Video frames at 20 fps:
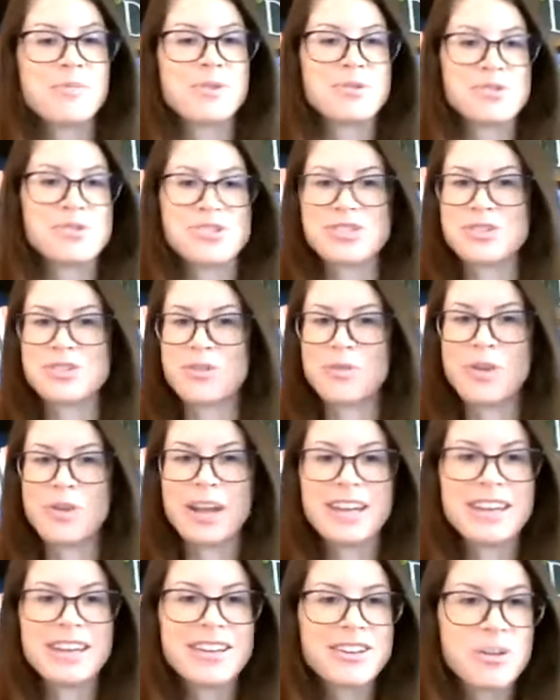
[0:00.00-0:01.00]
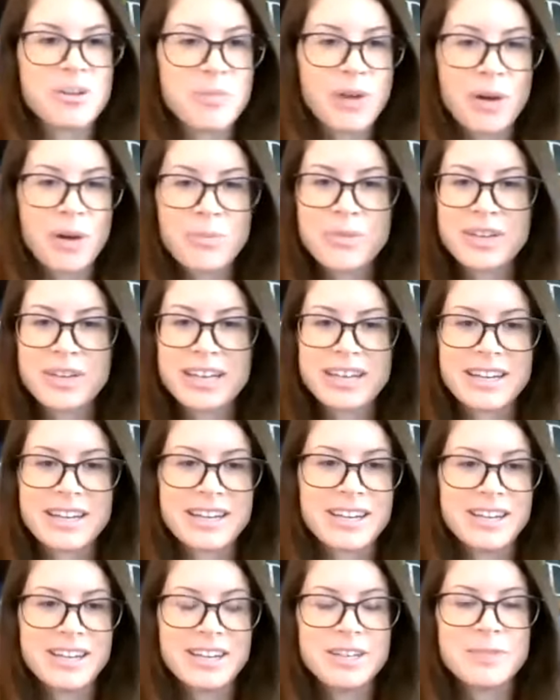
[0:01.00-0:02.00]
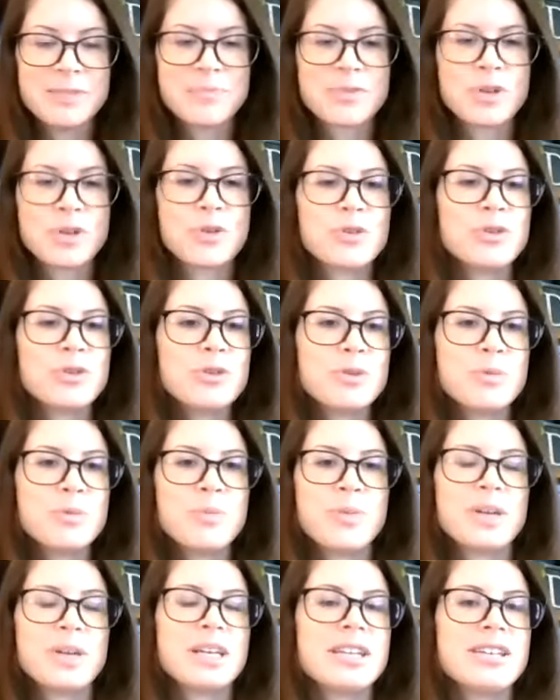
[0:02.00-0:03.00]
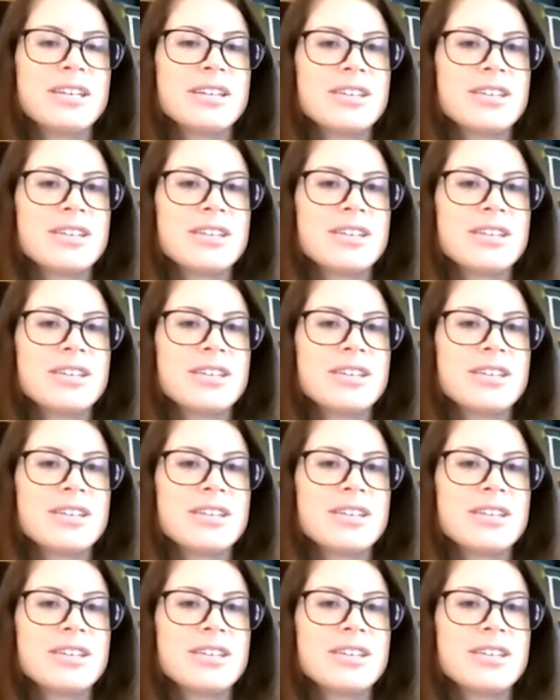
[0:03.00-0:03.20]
It was just a regular public group, but